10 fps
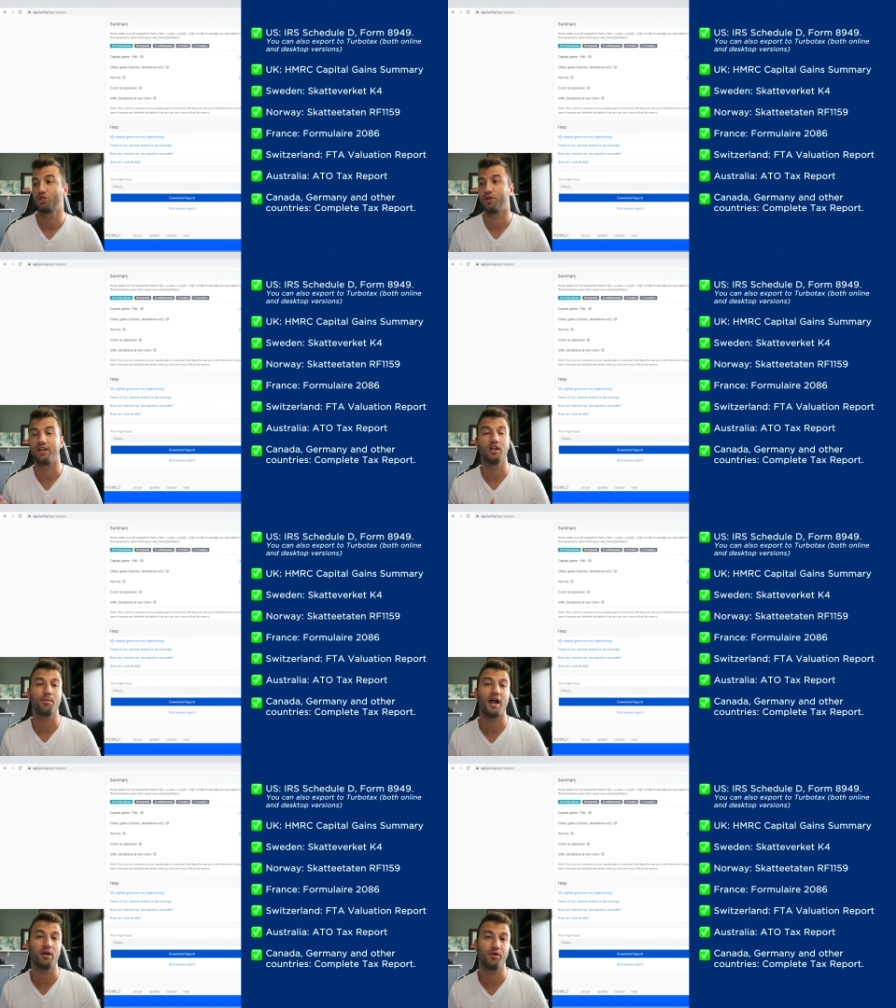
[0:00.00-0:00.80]
so they can
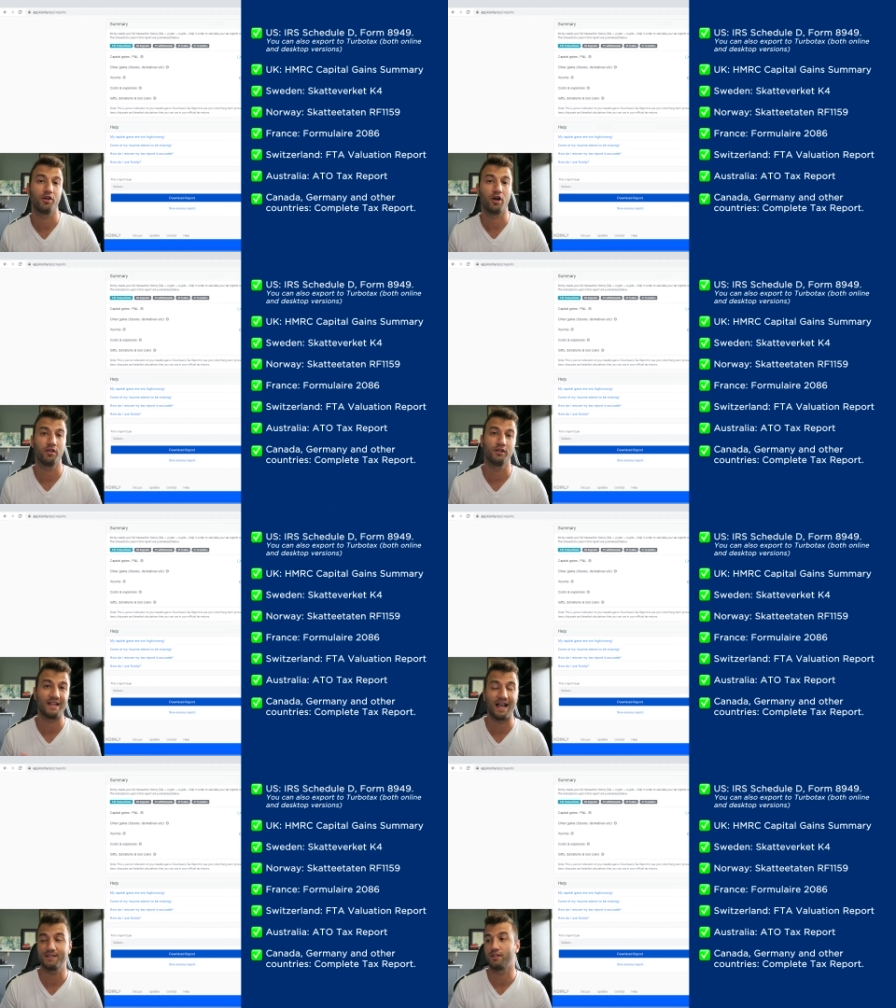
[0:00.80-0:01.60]
combine it with your other
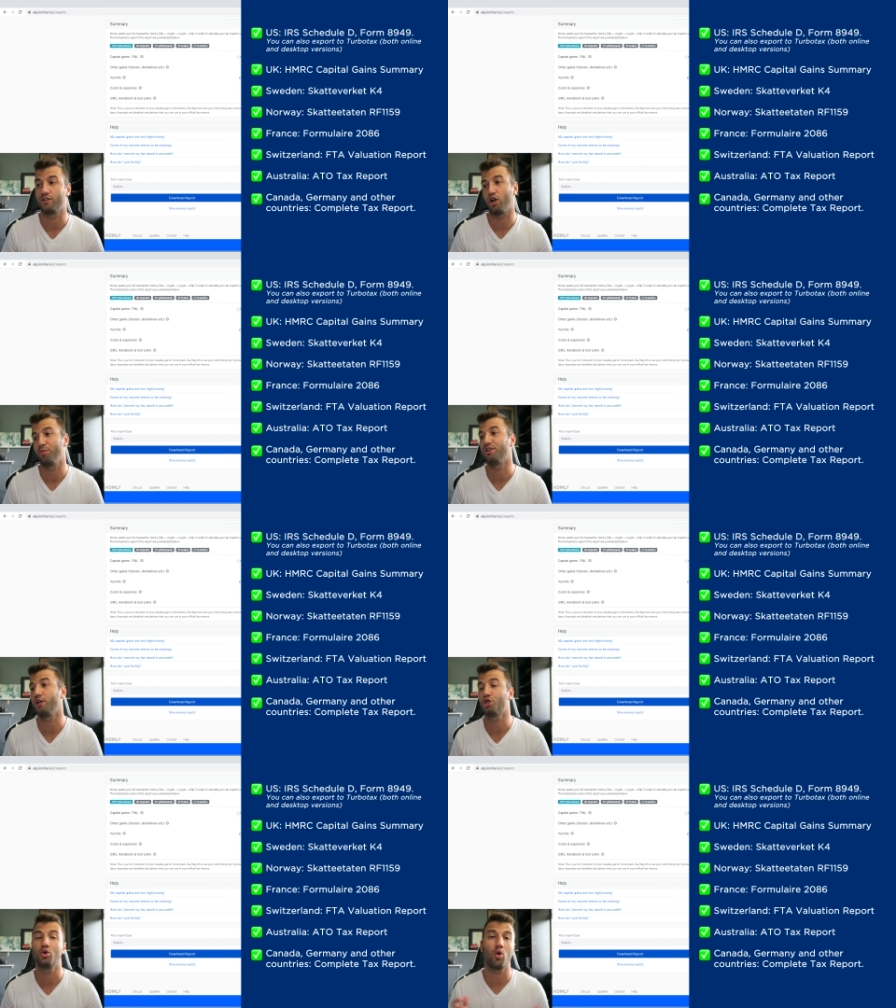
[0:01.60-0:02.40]
tax
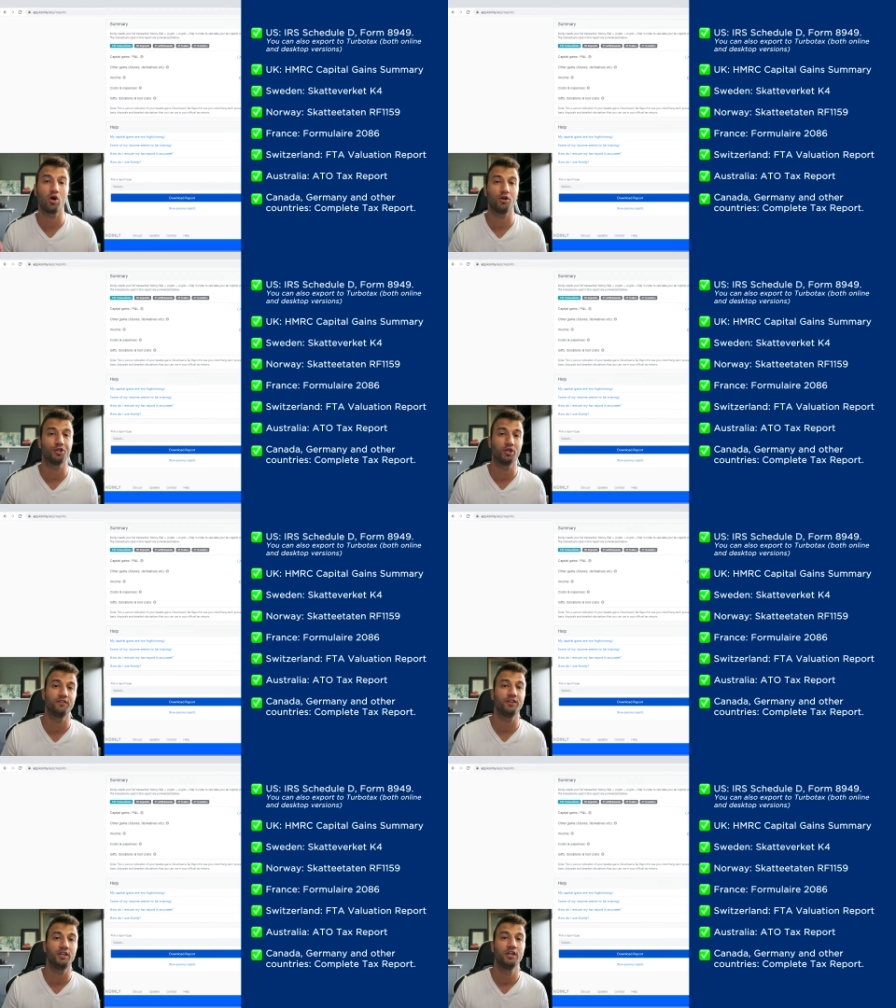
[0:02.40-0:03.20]
documentation, or
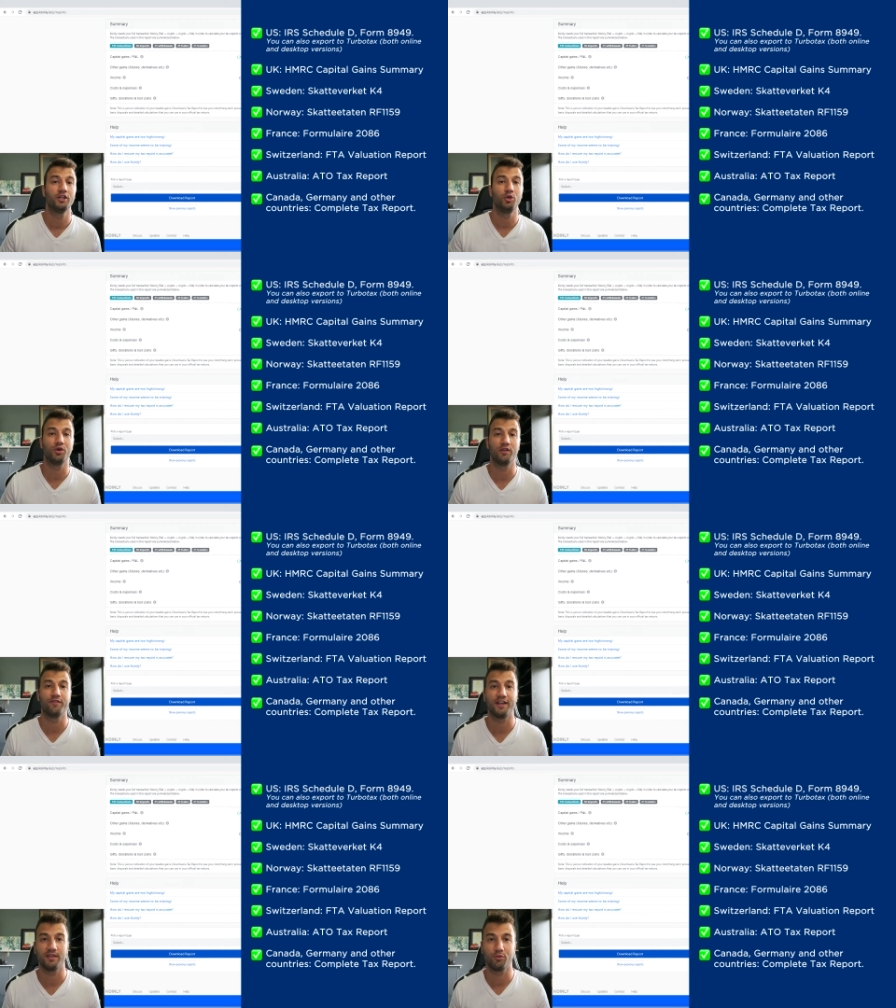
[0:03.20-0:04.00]
alternatively, you can
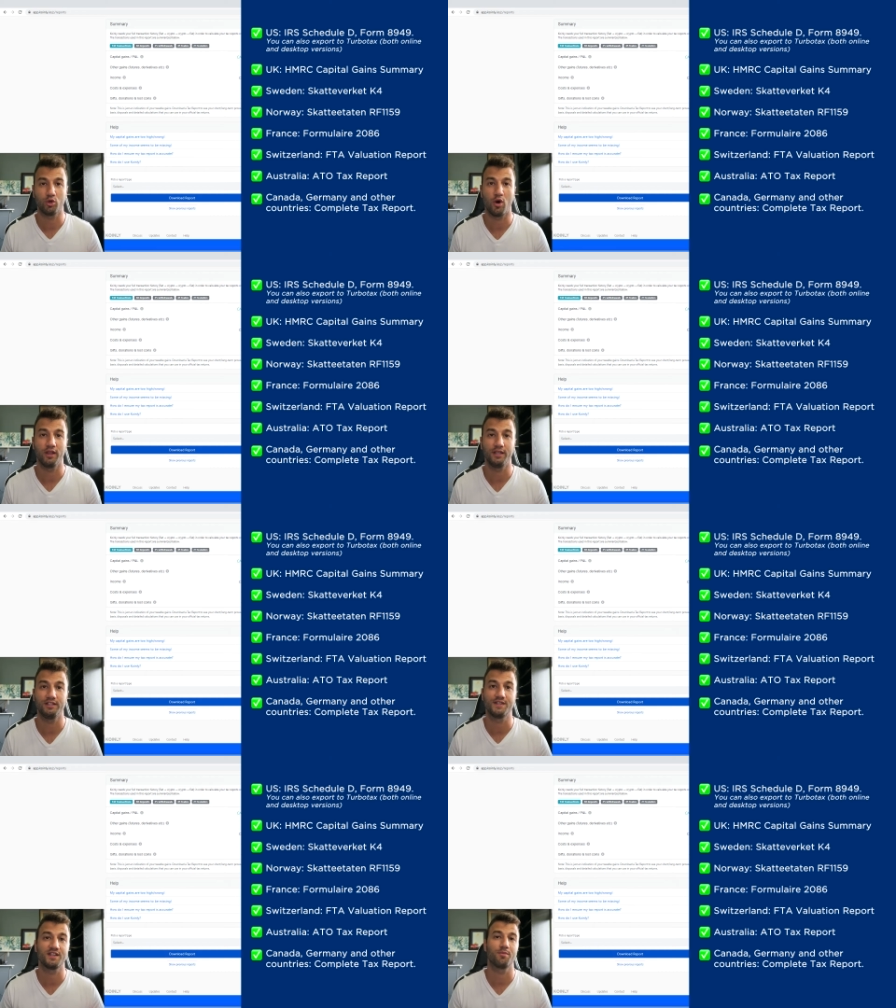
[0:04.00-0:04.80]
invite them to Koinly
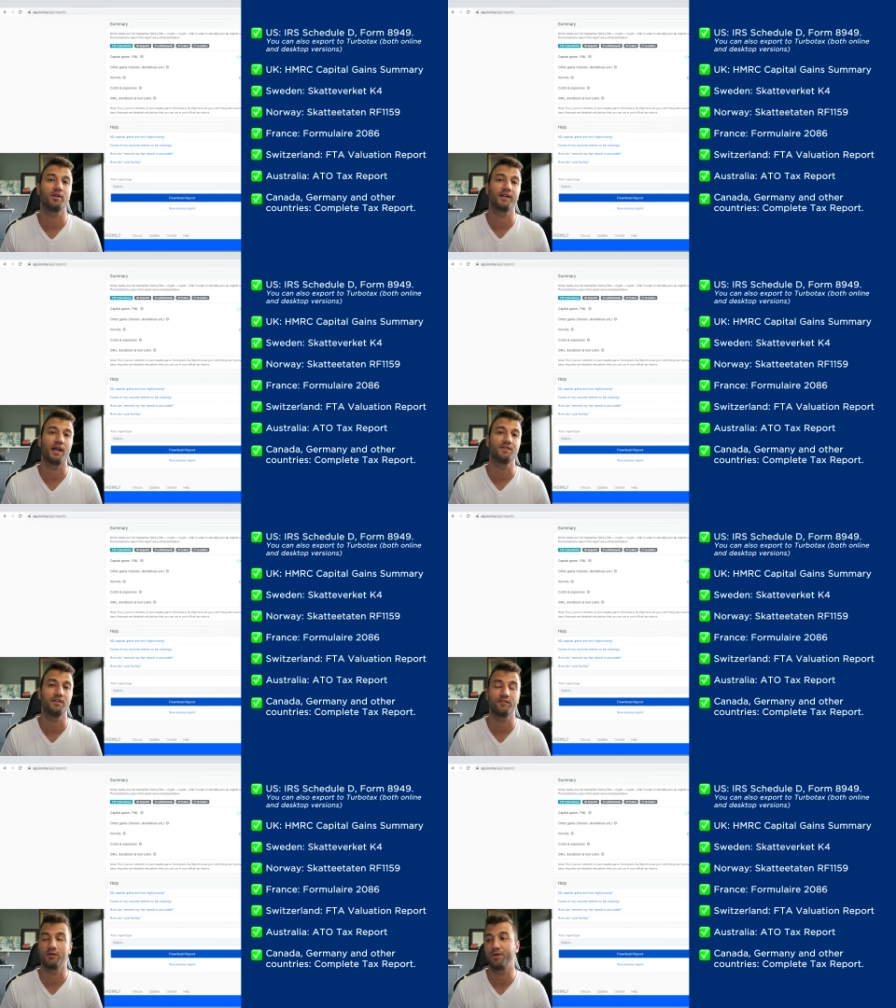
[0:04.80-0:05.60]
to set up their
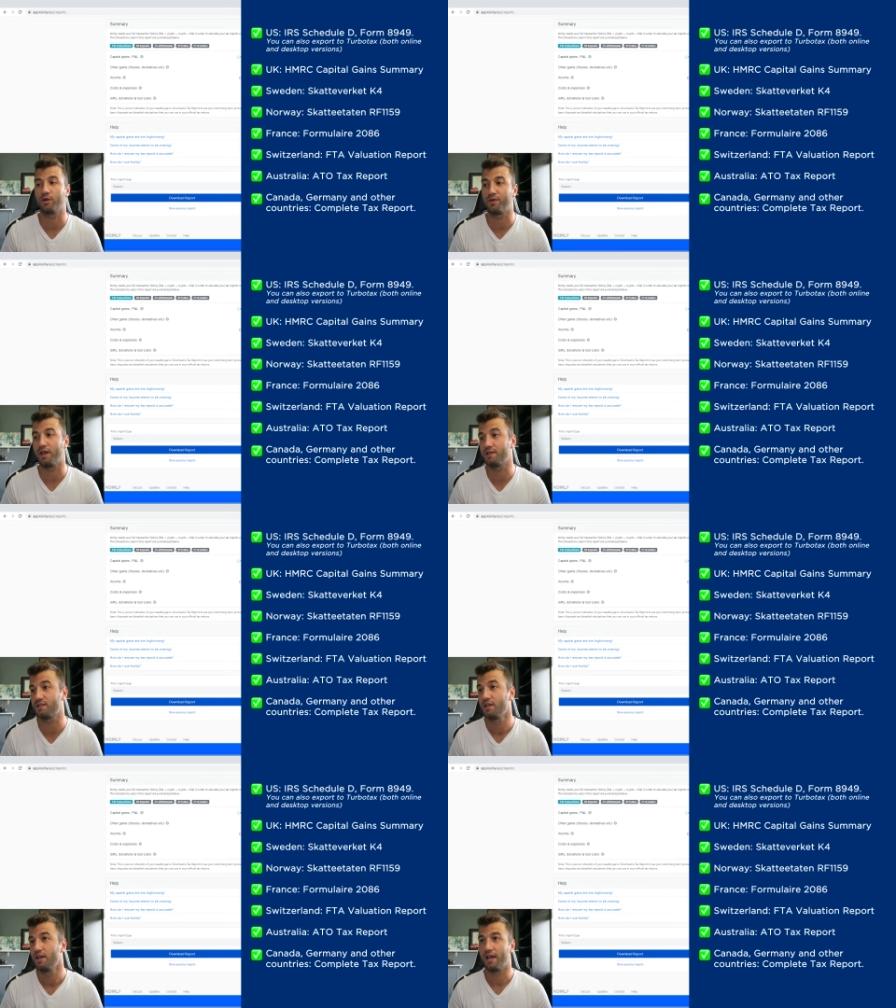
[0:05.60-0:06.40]
accountancy firm here with us.